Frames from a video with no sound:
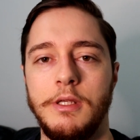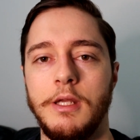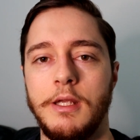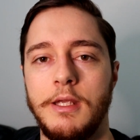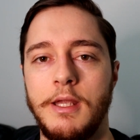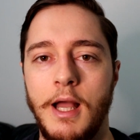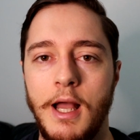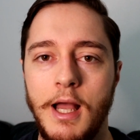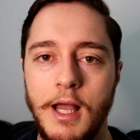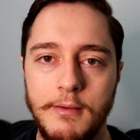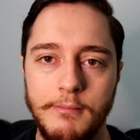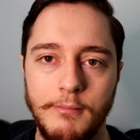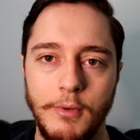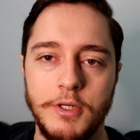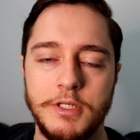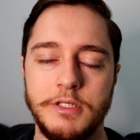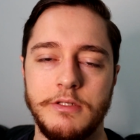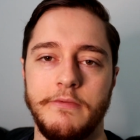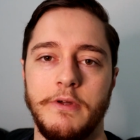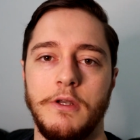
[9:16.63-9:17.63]
You cut
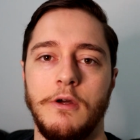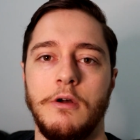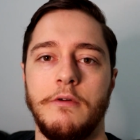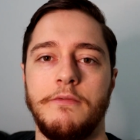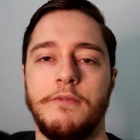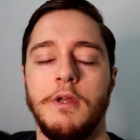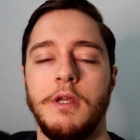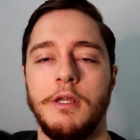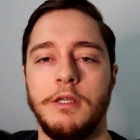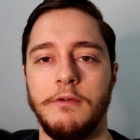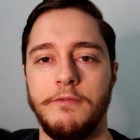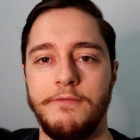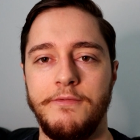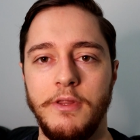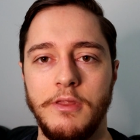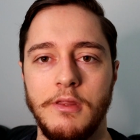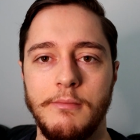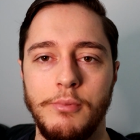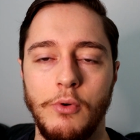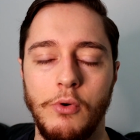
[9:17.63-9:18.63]
most of it off, you
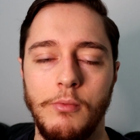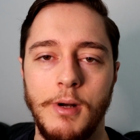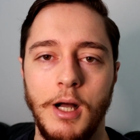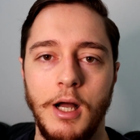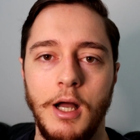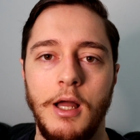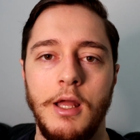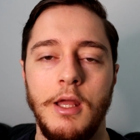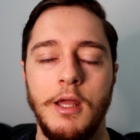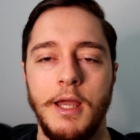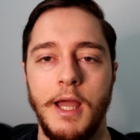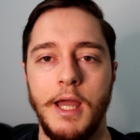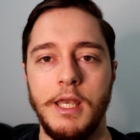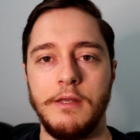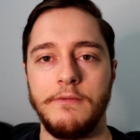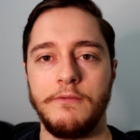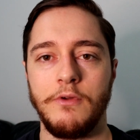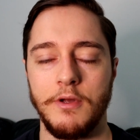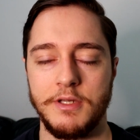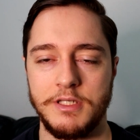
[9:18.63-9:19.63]
fit the bull bar,
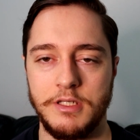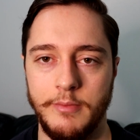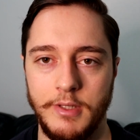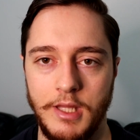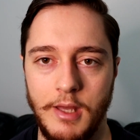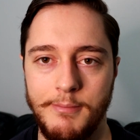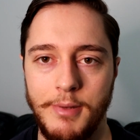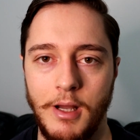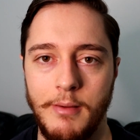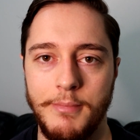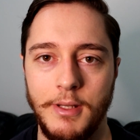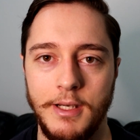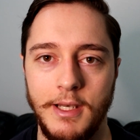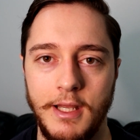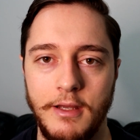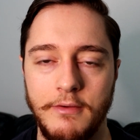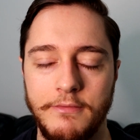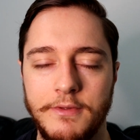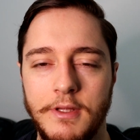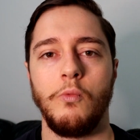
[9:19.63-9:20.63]
and you've got some of that bumper
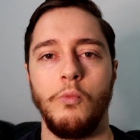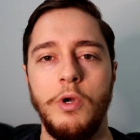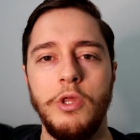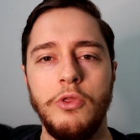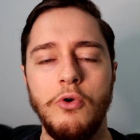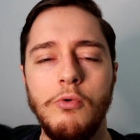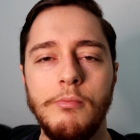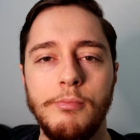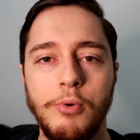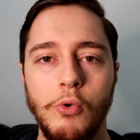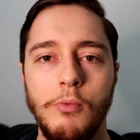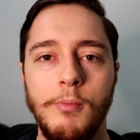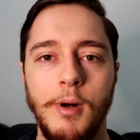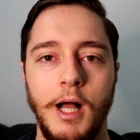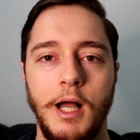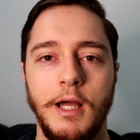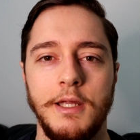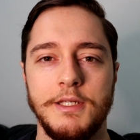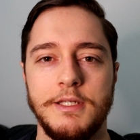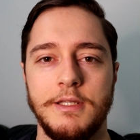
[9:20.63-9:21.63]
left. With all bull
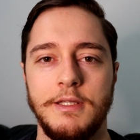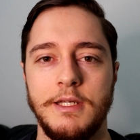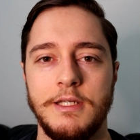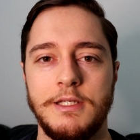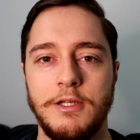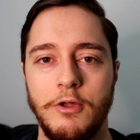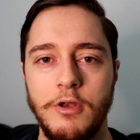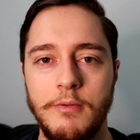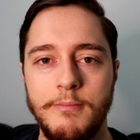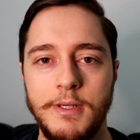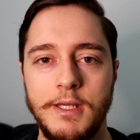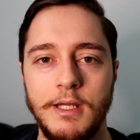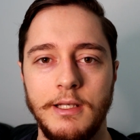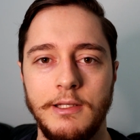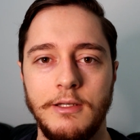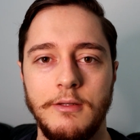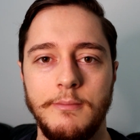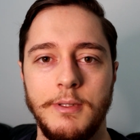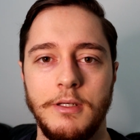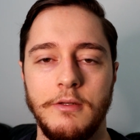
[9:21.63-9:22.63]
bars, there's going to be a
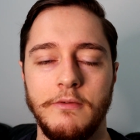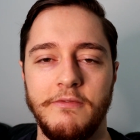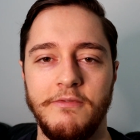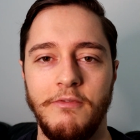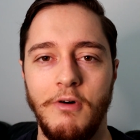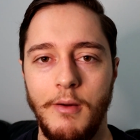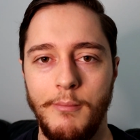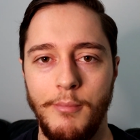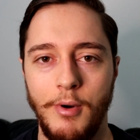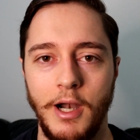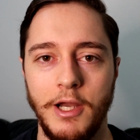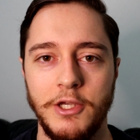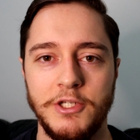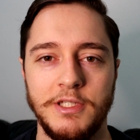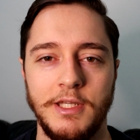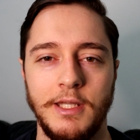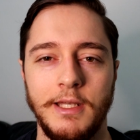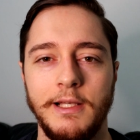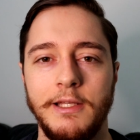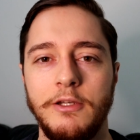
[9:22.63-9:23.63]
little bit of
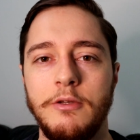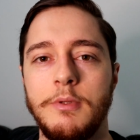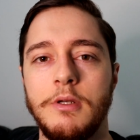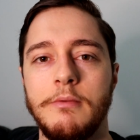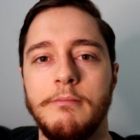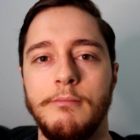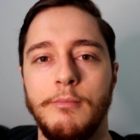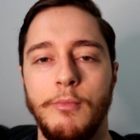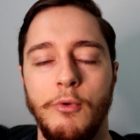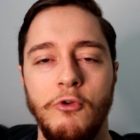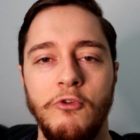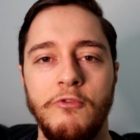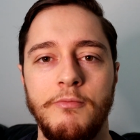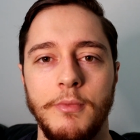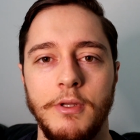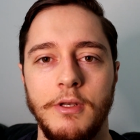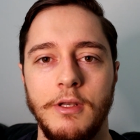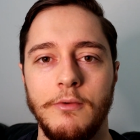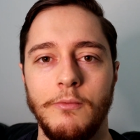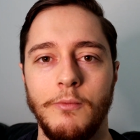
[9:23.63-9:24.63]
vibration and a little bit of
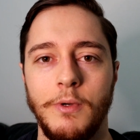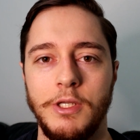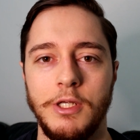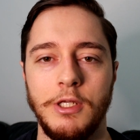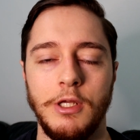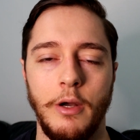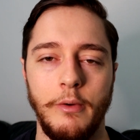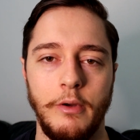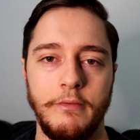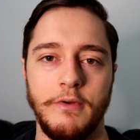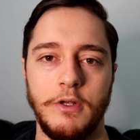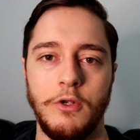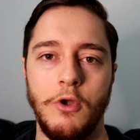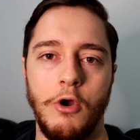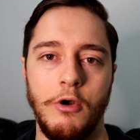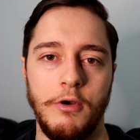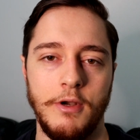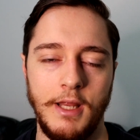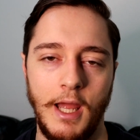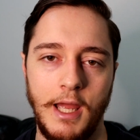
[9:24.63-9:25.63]
movement when you go over
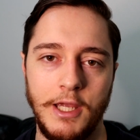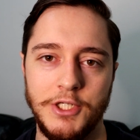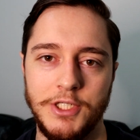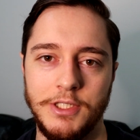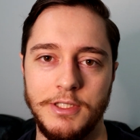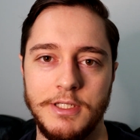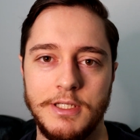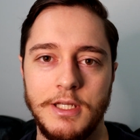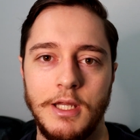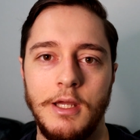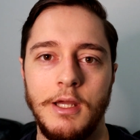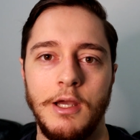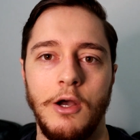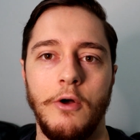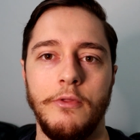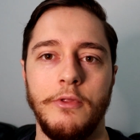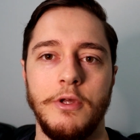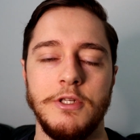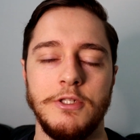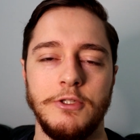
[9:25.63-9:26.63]
corrugations
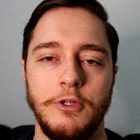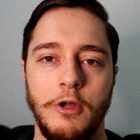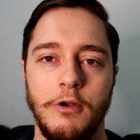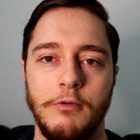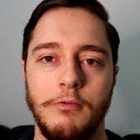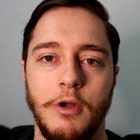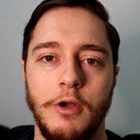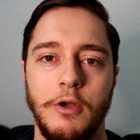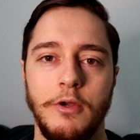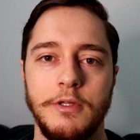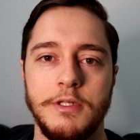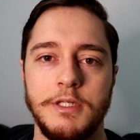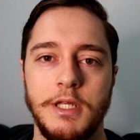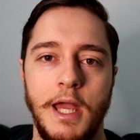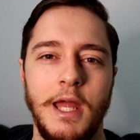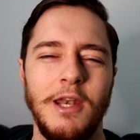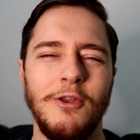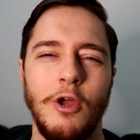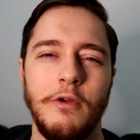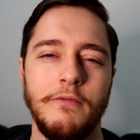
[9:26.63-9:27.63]
on those dirt roads
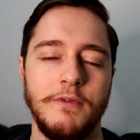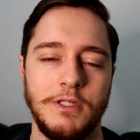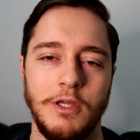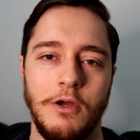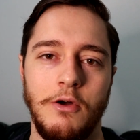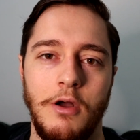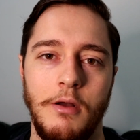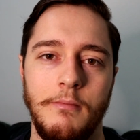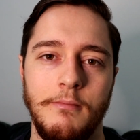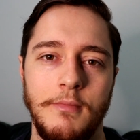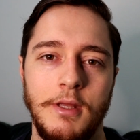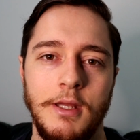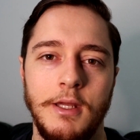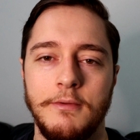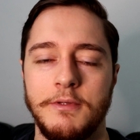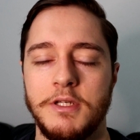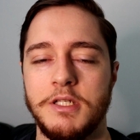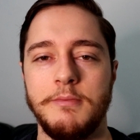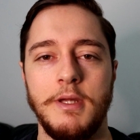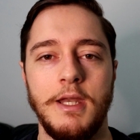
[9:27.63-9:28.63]
and over time.
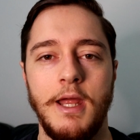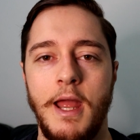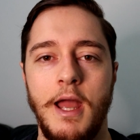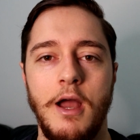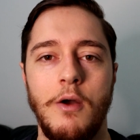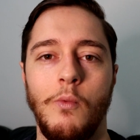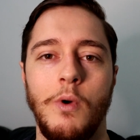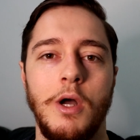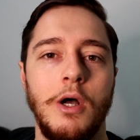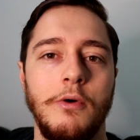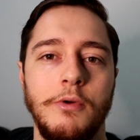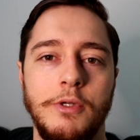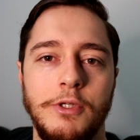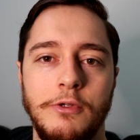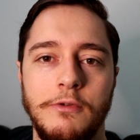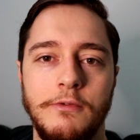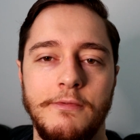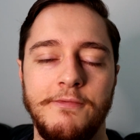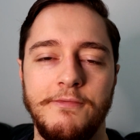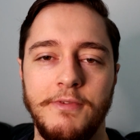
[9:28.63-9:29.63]
Doesn't matter how well
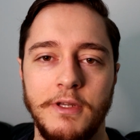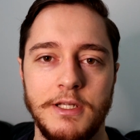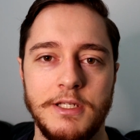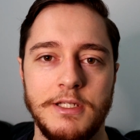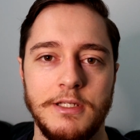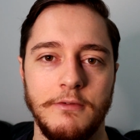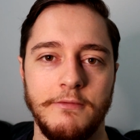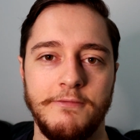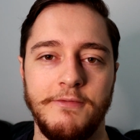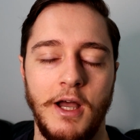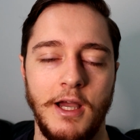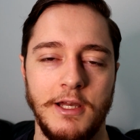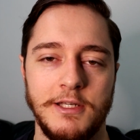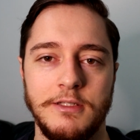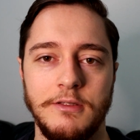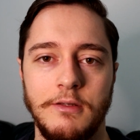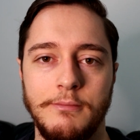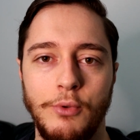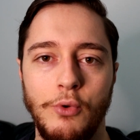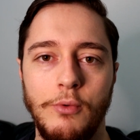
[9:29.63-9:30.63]
you fix and
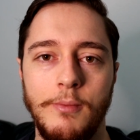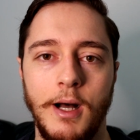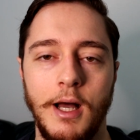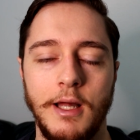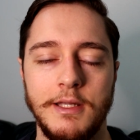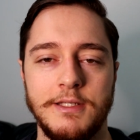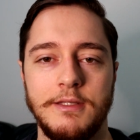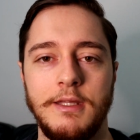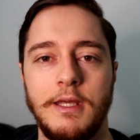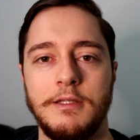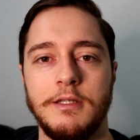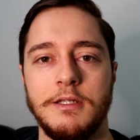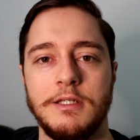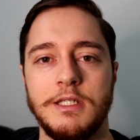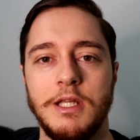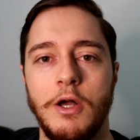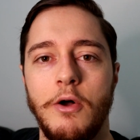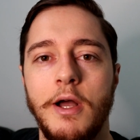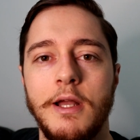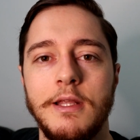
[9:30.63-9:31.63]
fasten the bull bars, they're
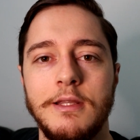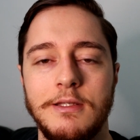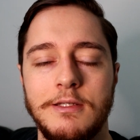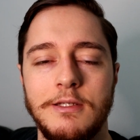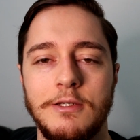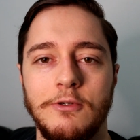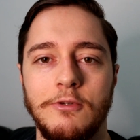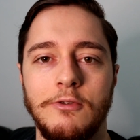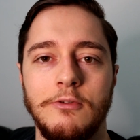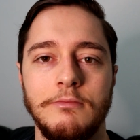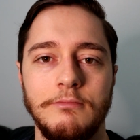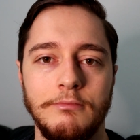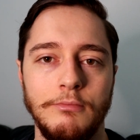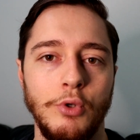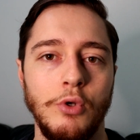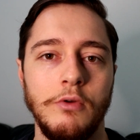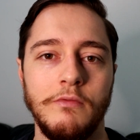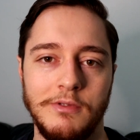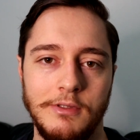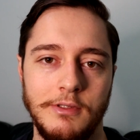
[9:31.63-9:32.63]
designed to
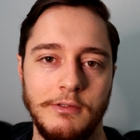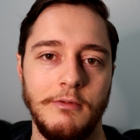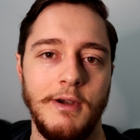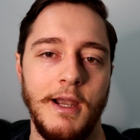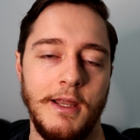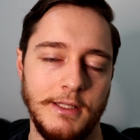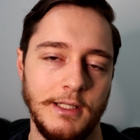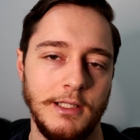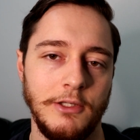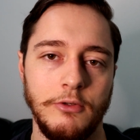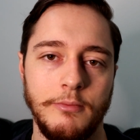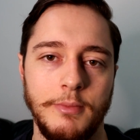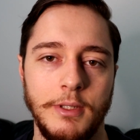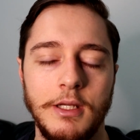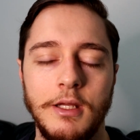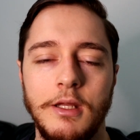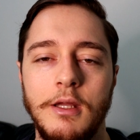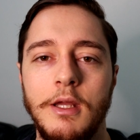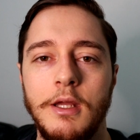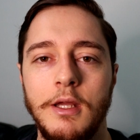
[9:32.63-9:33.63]
move around a little
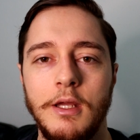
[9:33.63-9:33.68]
bit.